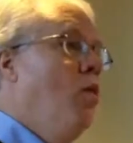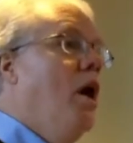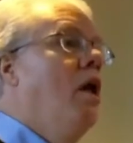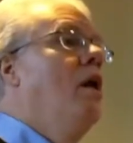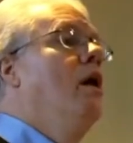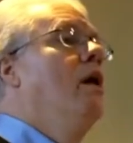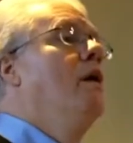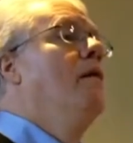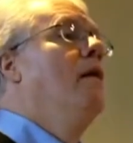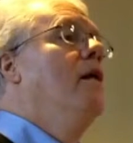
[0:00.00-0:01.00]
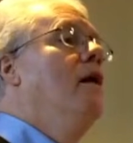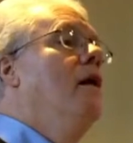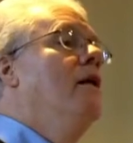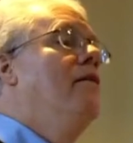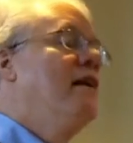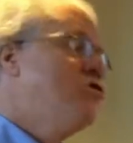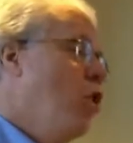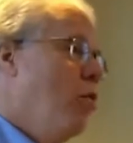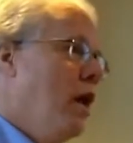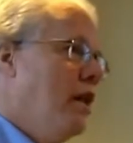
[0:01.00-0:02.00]
Well,
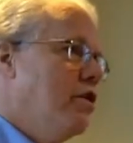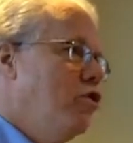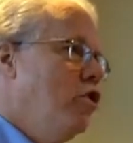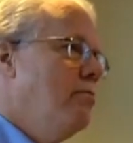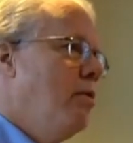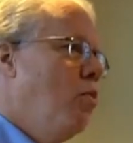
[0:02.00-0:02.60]
that's all well and good,